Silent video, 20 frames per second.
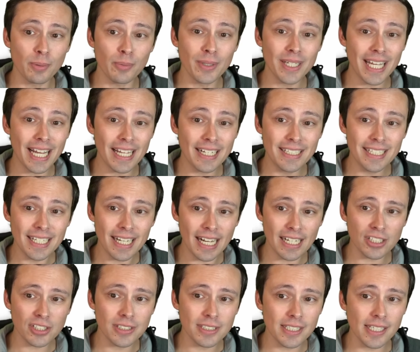but we did
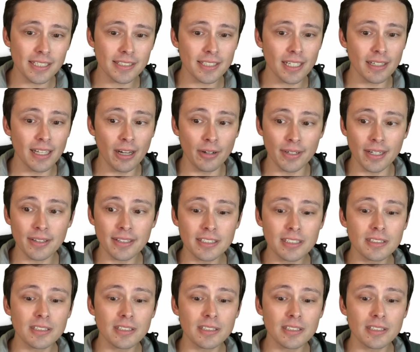actually see it sell out. Now, this is